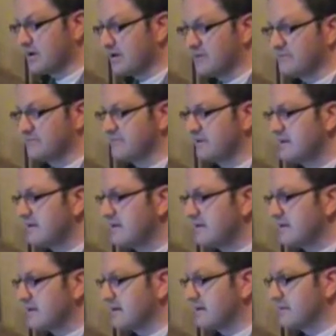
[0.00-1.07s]
of
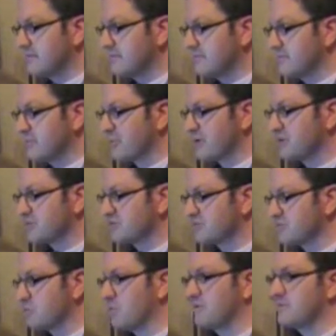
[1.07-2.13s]
the
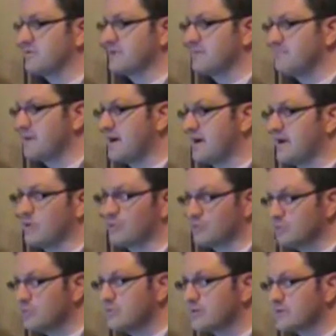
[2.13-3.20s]
British Royal Empire
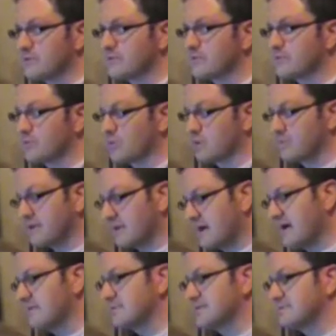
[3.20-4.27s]
ruling the Caribbean
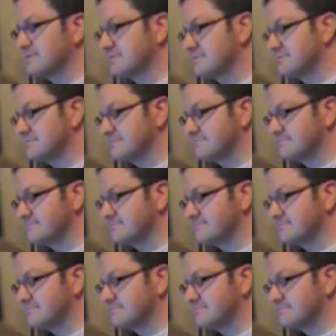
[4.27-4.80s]
islands.